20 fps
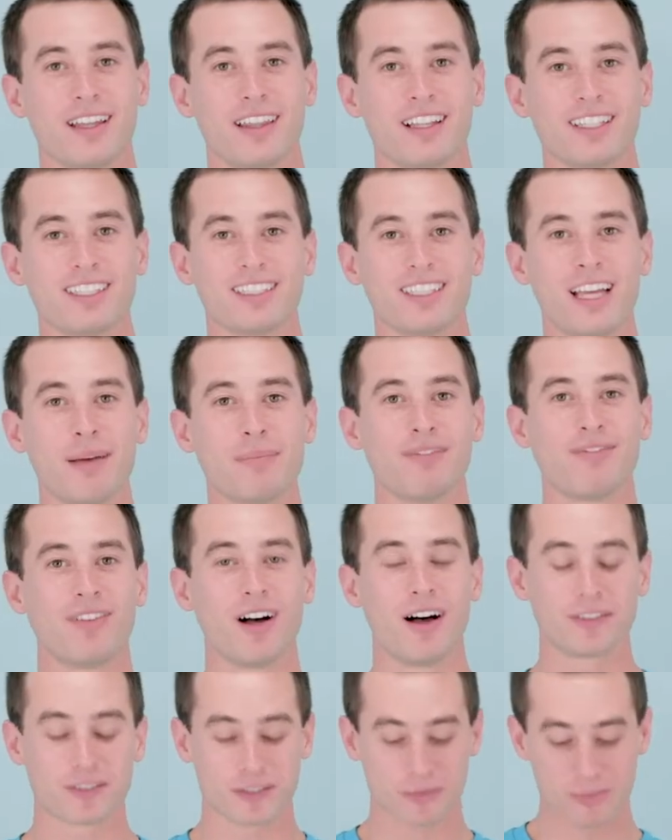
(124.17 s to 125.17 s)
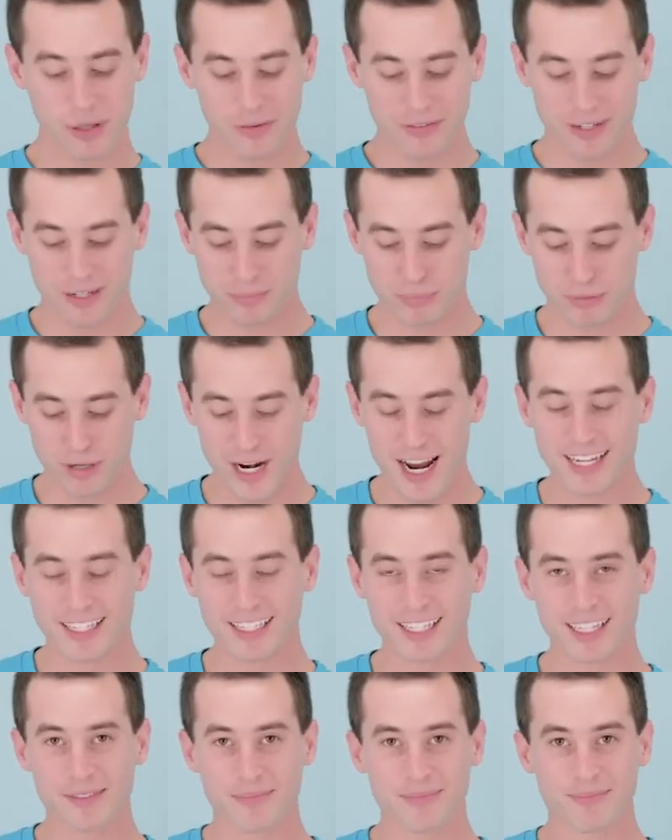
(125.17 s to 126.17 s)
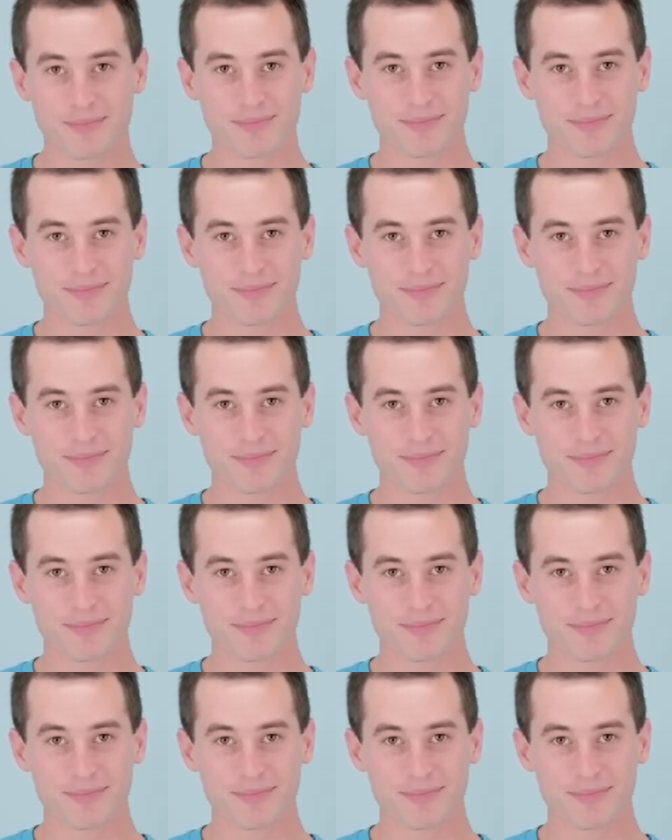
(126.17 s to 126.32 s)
This step involves removing a bracket,